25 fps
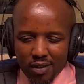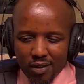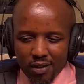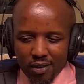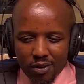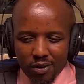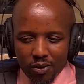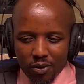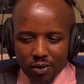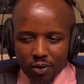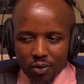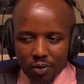
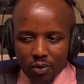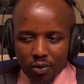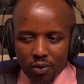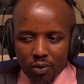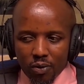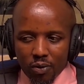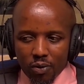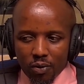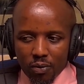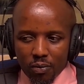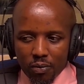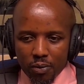you know,
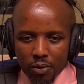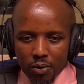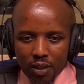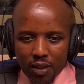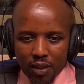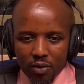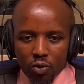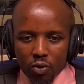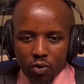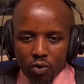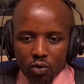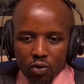you
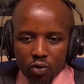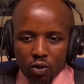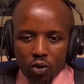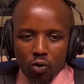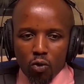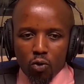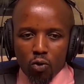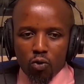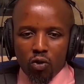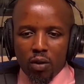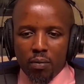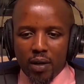just don't
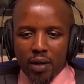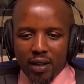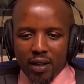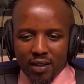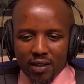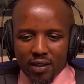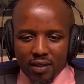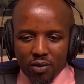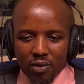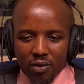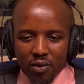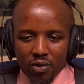go to the market
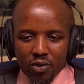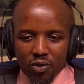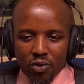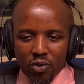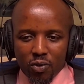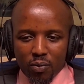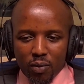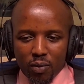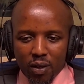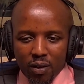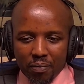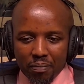as a
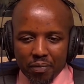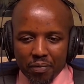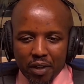consumer